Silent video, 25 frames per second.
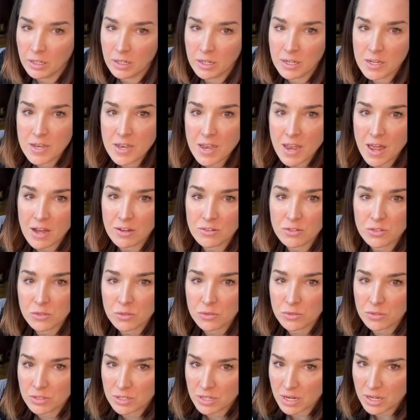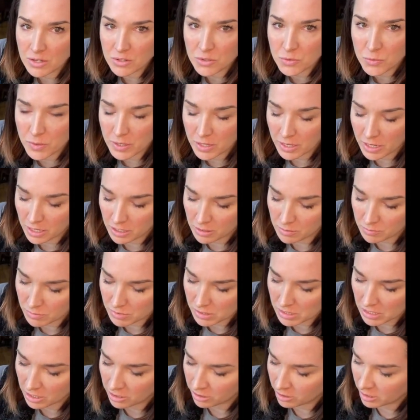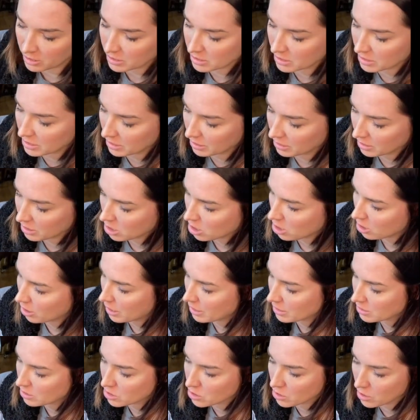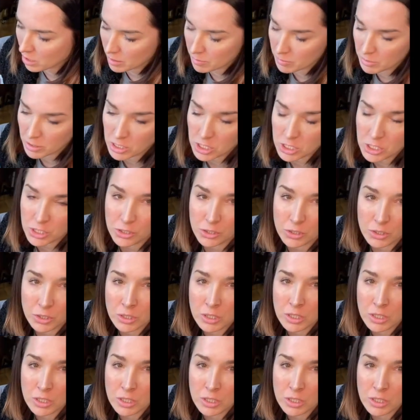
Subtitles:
Now's when it comes interesting. Okay, so I'm gonna do